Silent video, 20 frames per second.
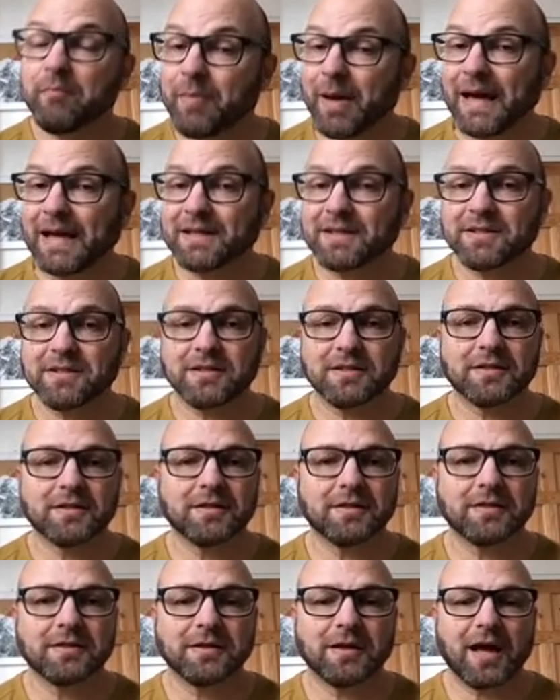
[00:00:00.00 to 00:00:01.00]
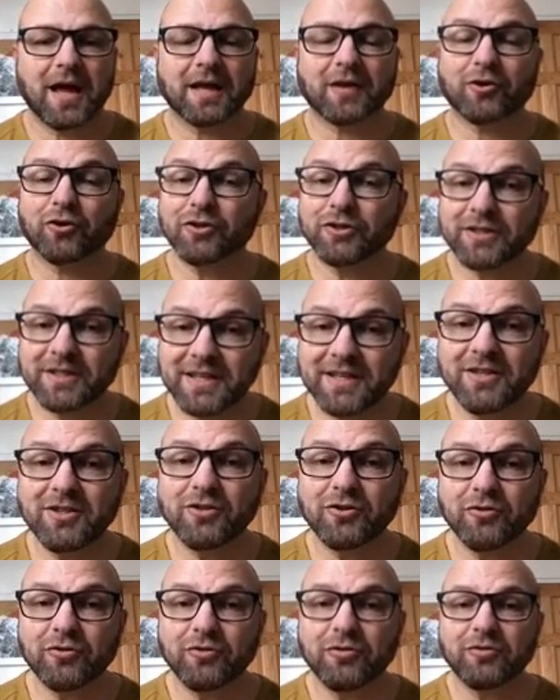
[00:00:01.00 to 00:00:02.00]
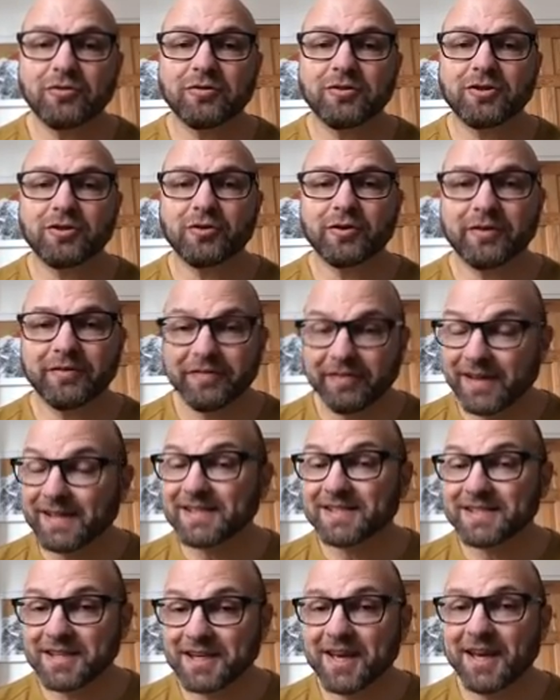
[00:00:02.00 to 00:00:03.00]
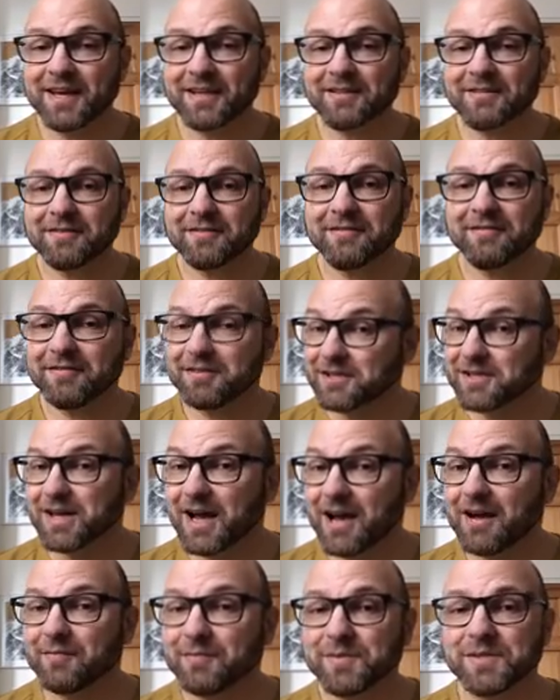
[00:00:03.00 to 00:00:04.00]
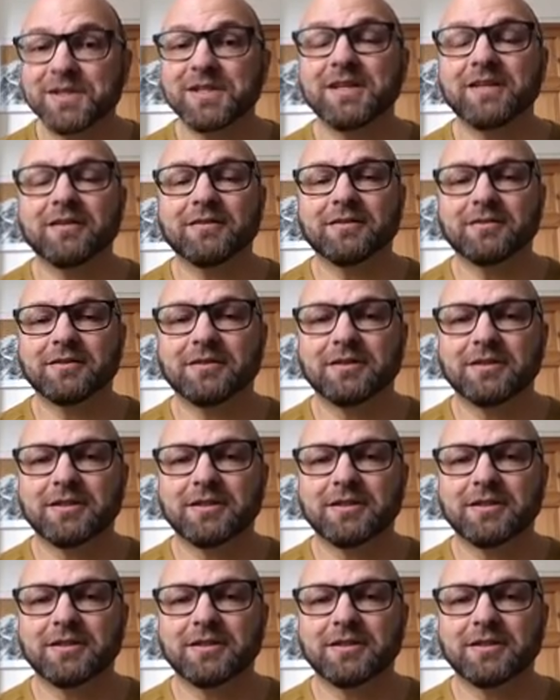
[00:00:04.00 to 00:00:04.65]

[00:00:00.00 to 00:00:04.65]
But I continued to investigate this arms deal.